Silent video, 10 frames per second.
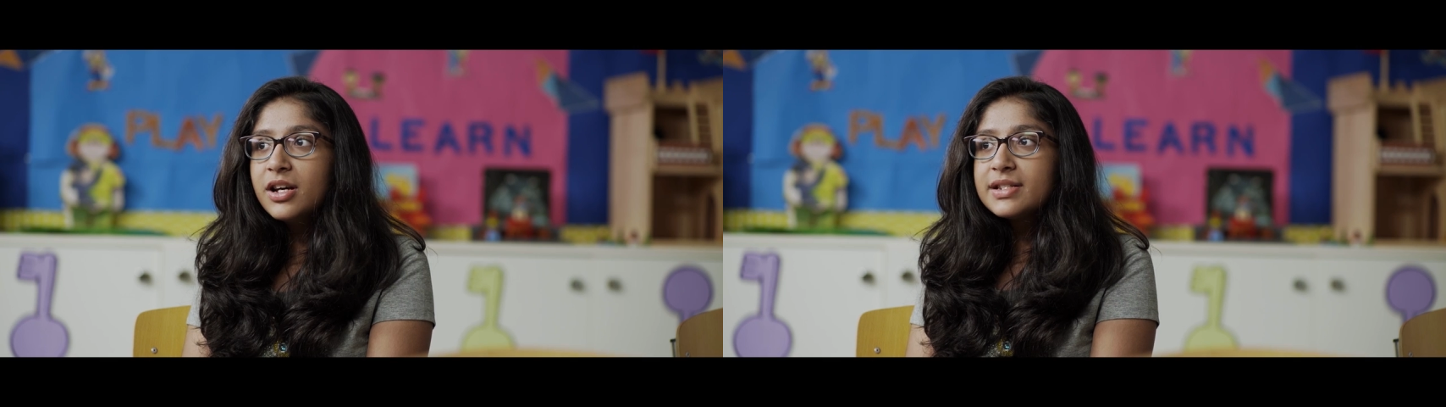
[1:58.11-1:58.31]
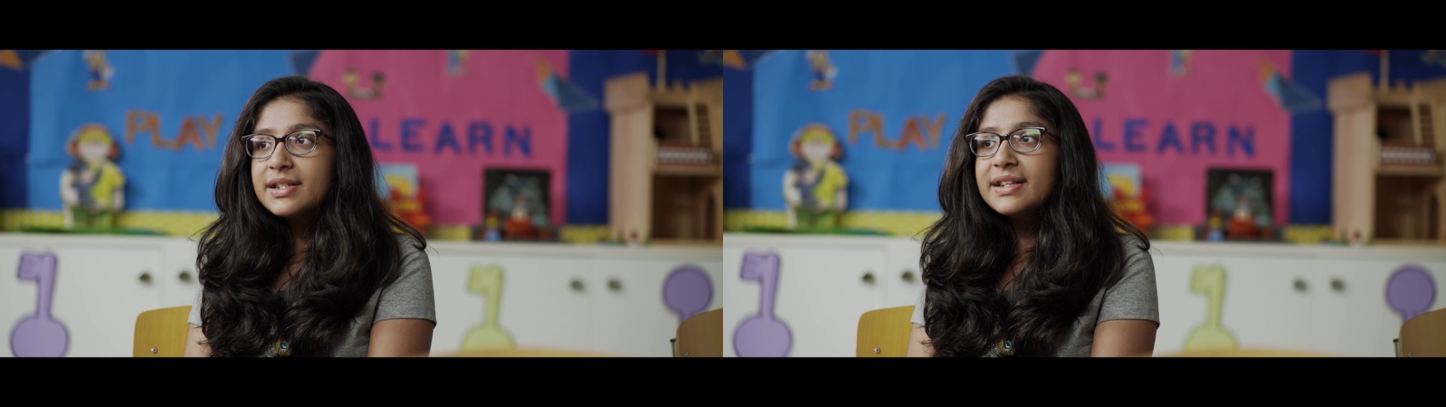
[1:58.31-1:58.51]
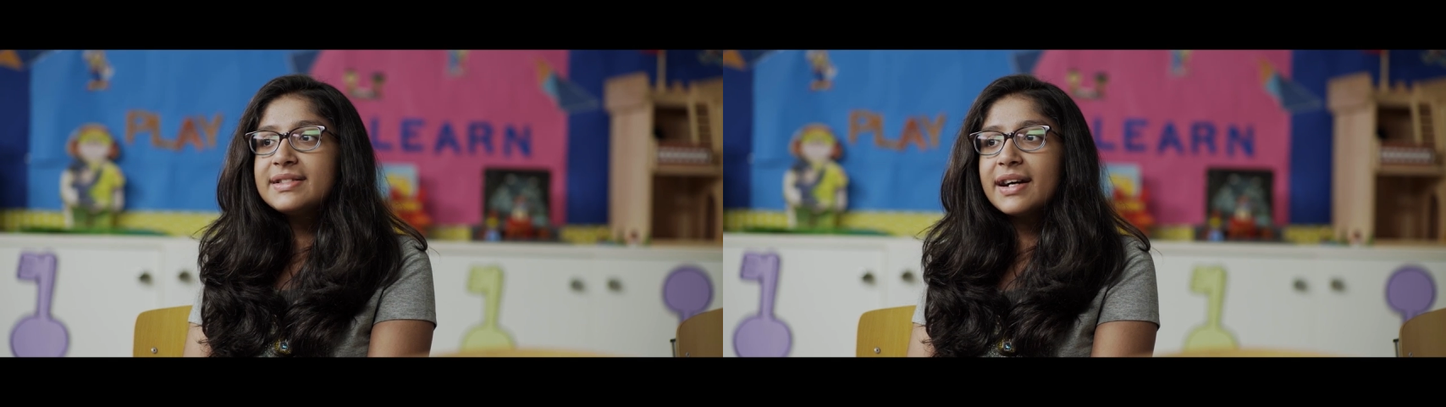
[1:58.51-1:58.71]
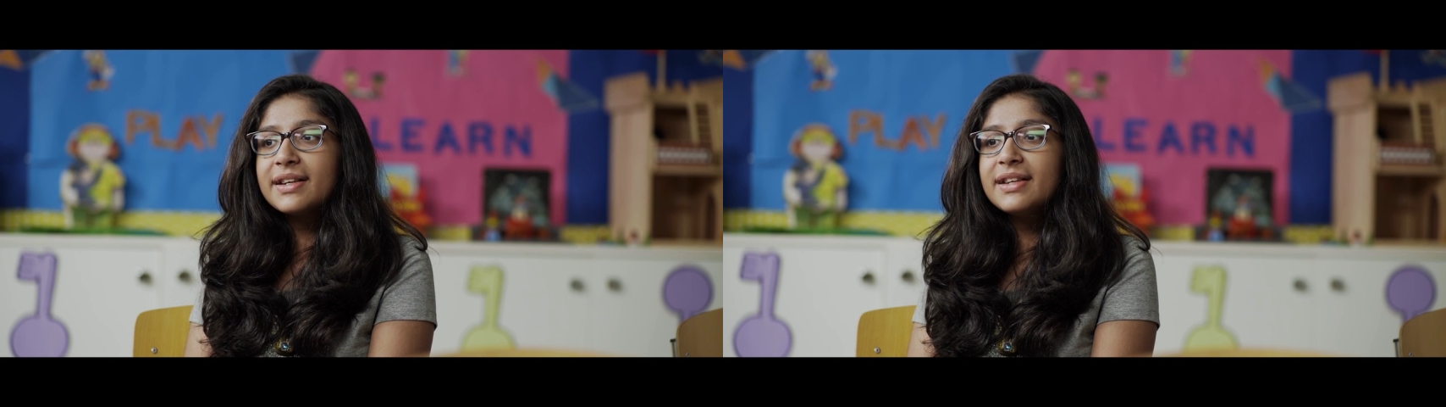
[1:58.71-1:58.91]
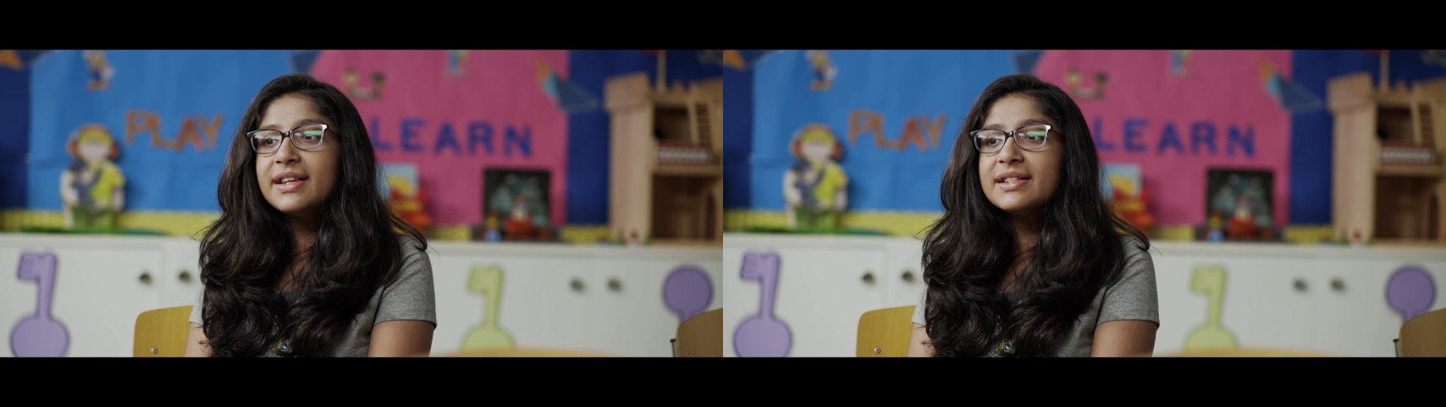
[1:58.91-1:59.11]
So then
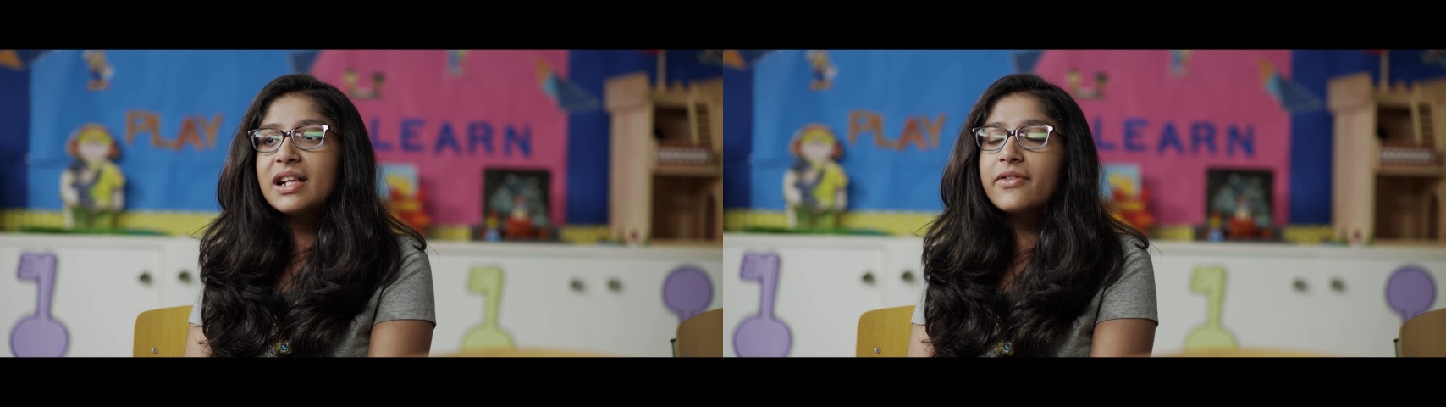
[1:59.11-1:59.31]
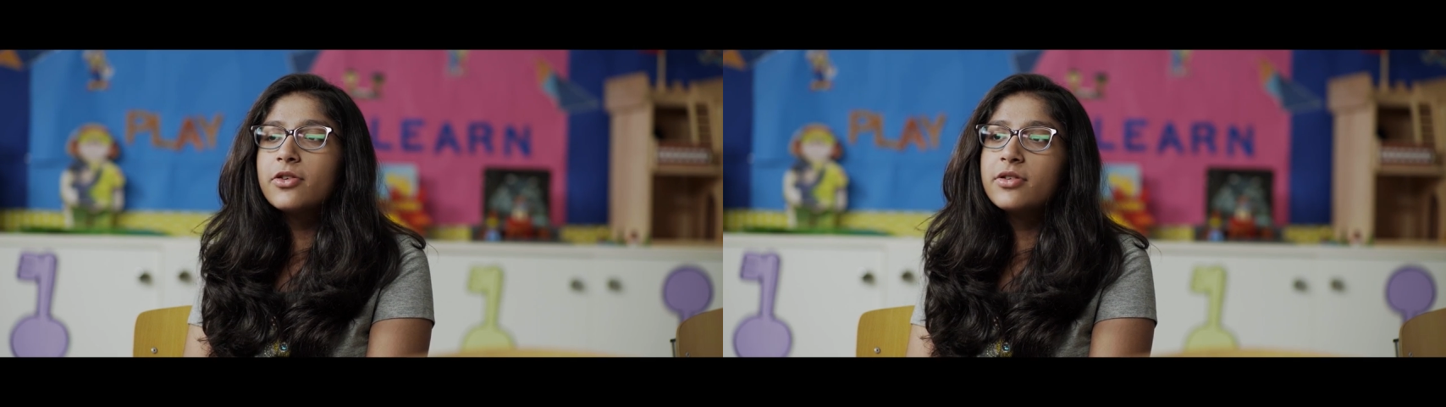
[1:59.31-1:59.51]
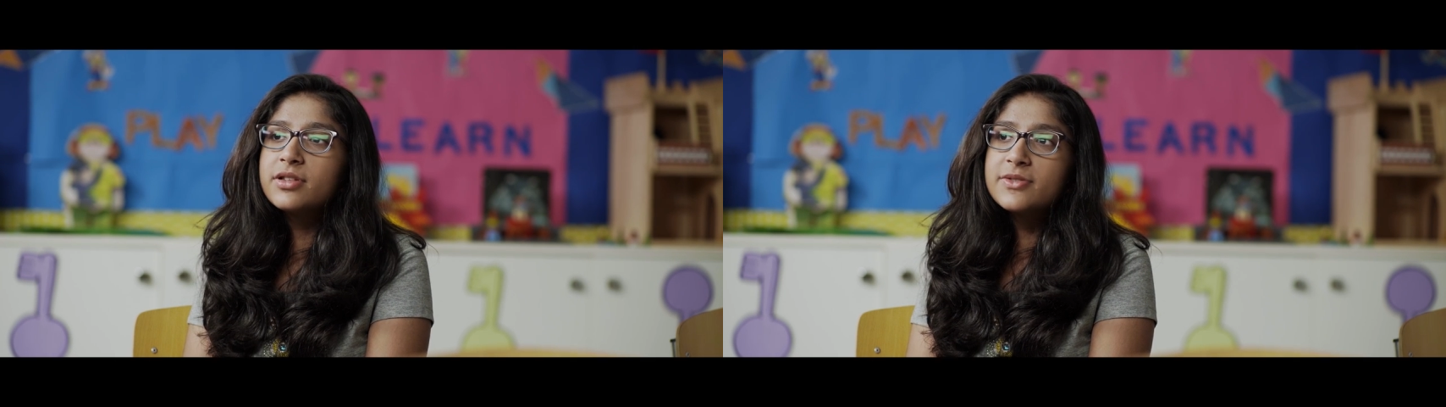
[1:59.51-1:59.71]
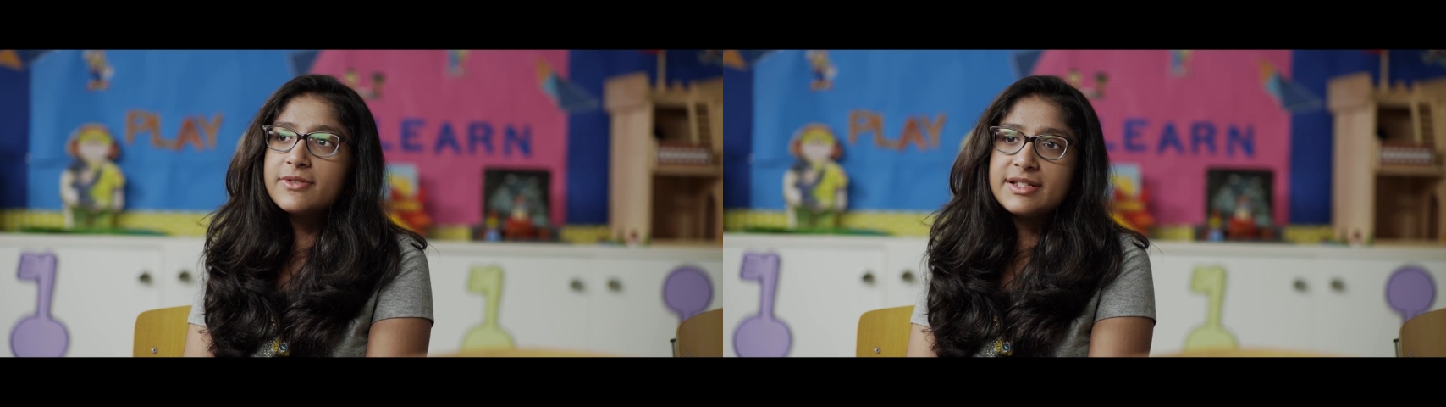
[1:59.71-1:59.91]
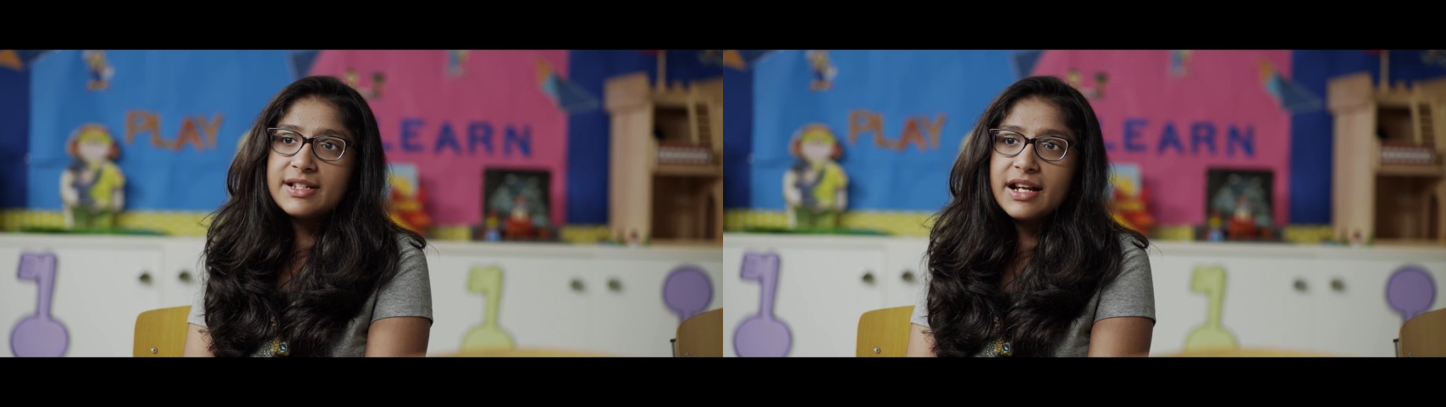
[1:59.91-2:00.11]
suddenly he's like we're going to
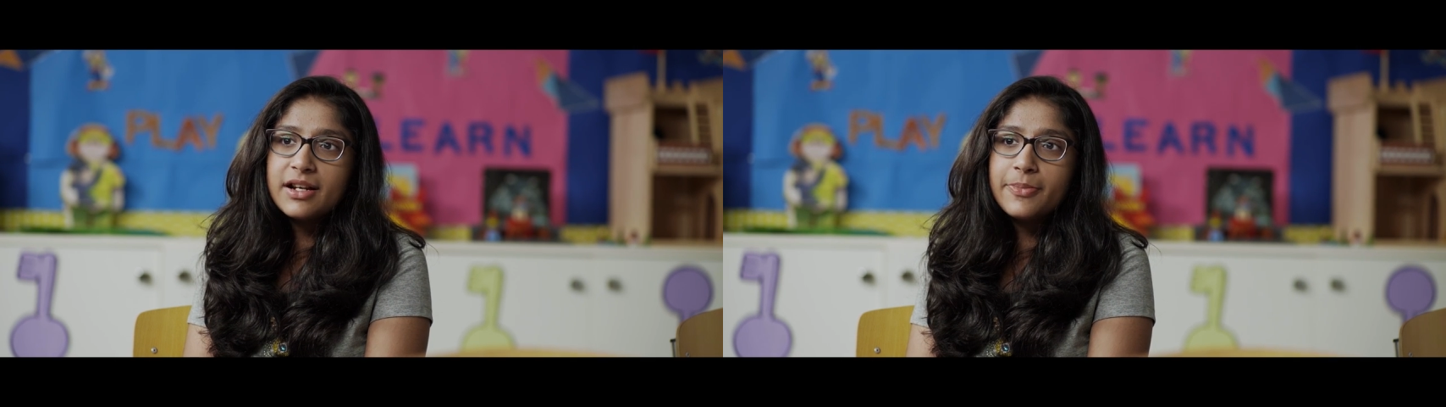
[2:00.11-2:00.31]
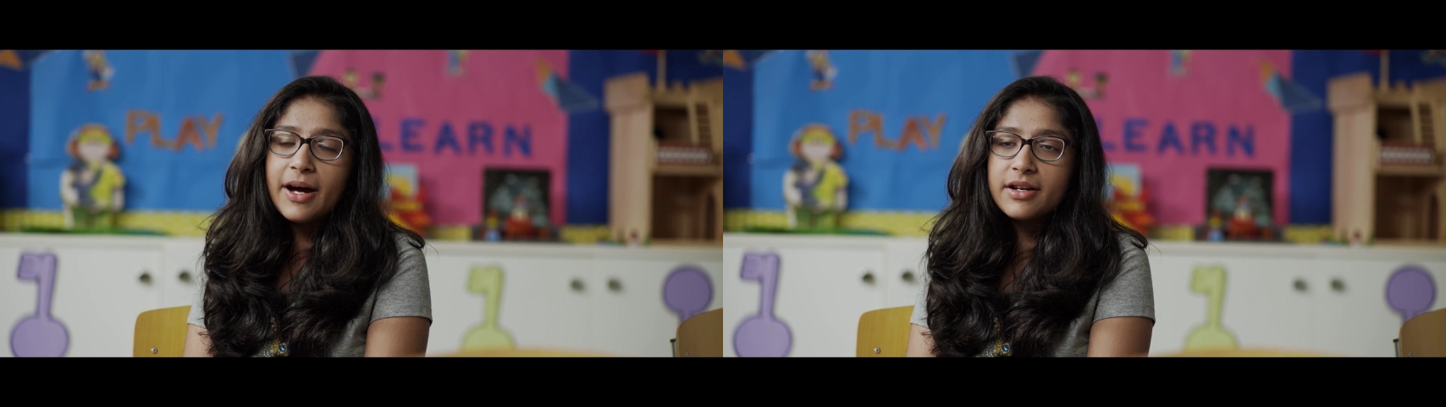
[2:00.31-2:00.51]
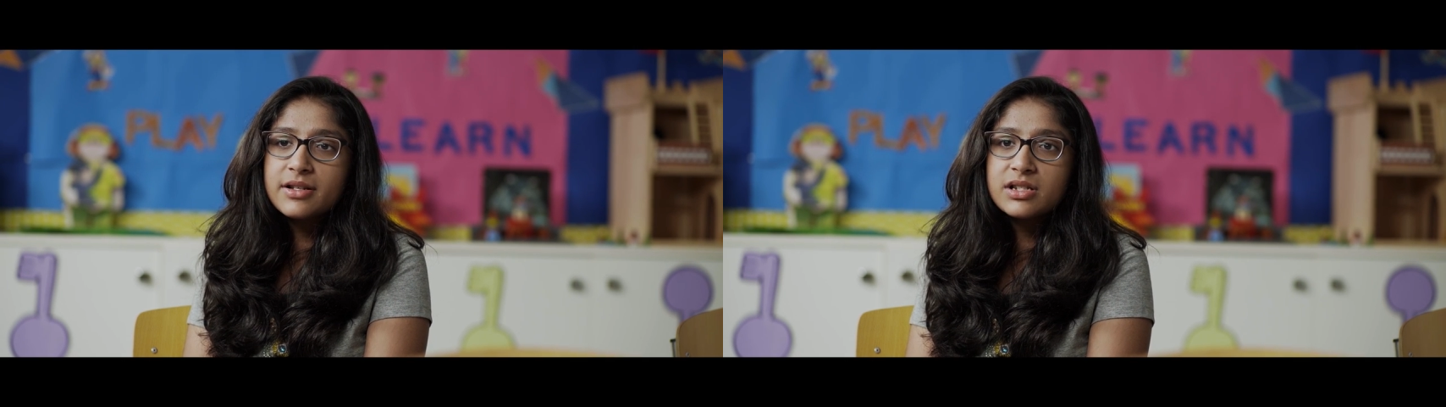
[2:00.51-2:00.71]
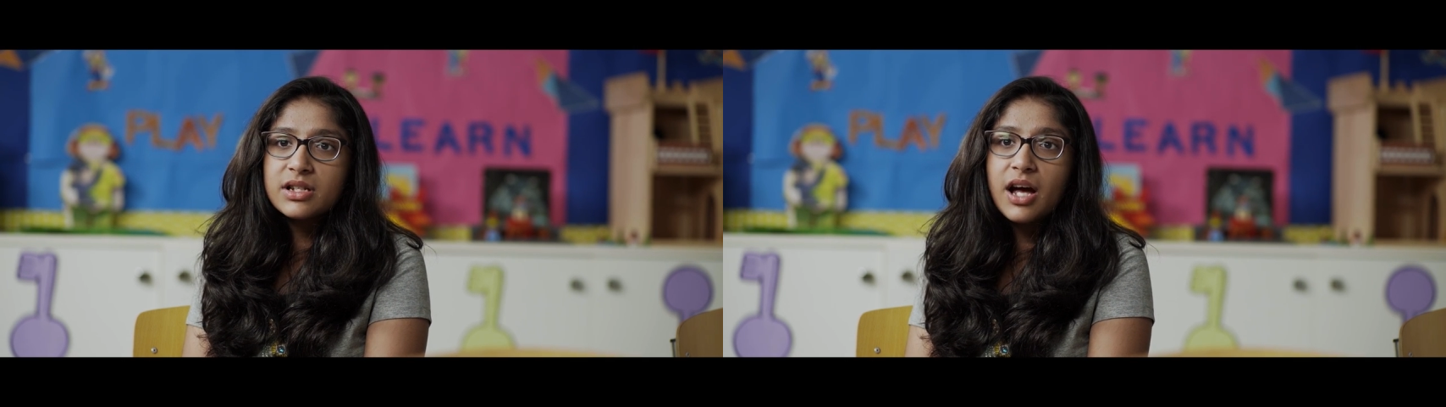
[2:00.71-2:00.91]
Switzerland and Paris.